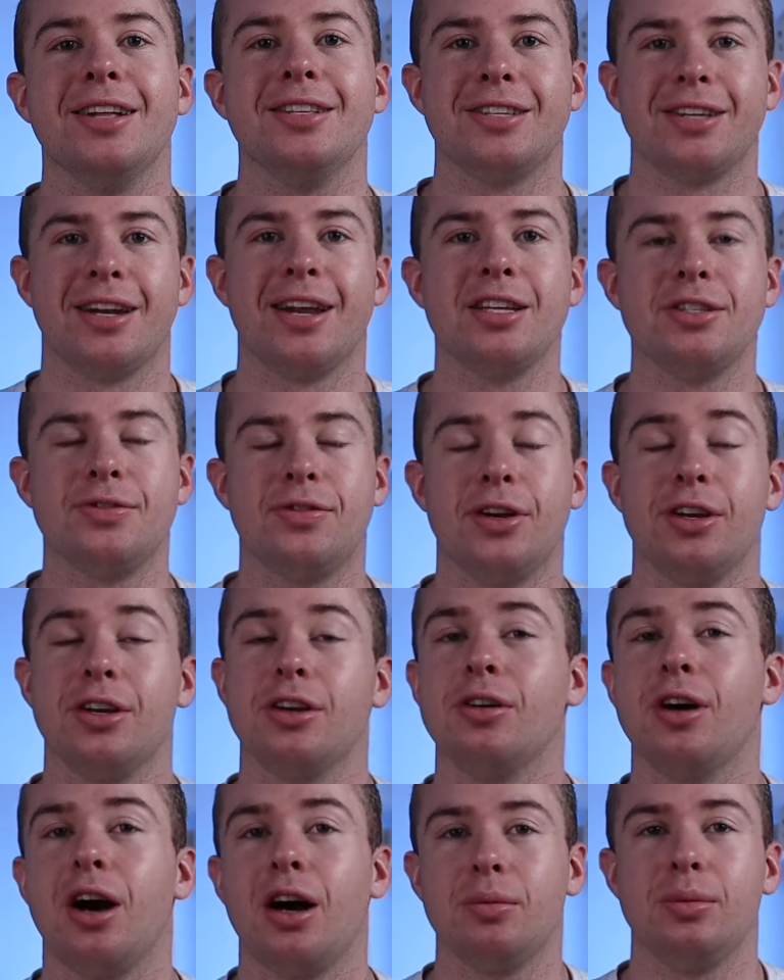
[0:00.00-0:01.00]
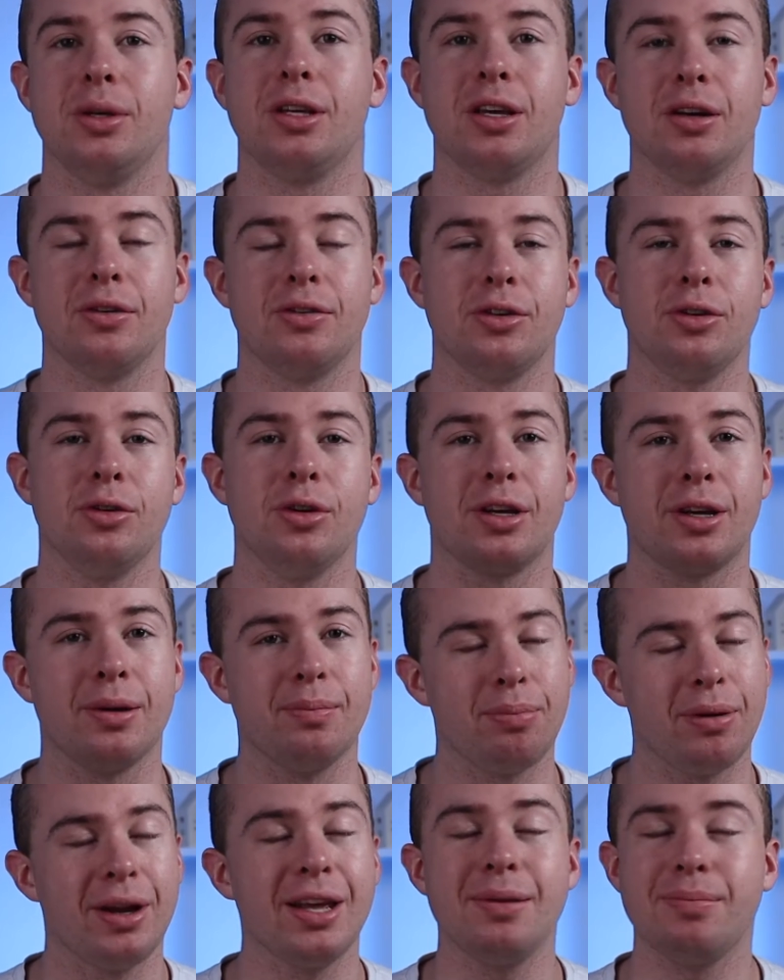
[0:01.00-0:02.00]
today's video, I'll be giving you a
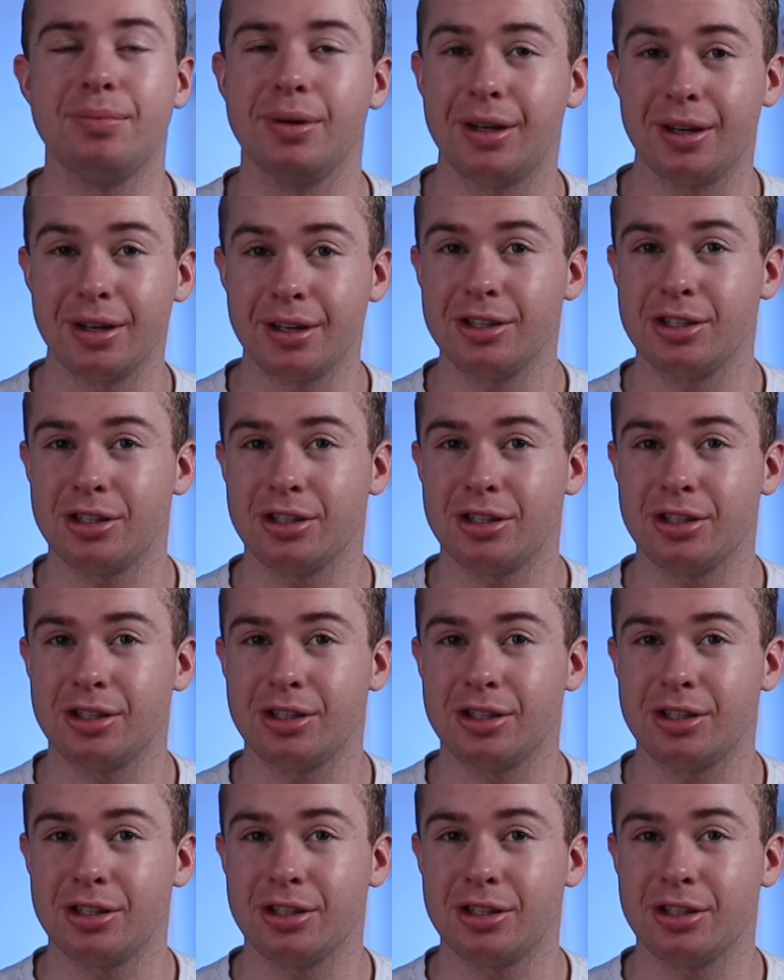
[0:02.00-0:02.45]
complete beginner's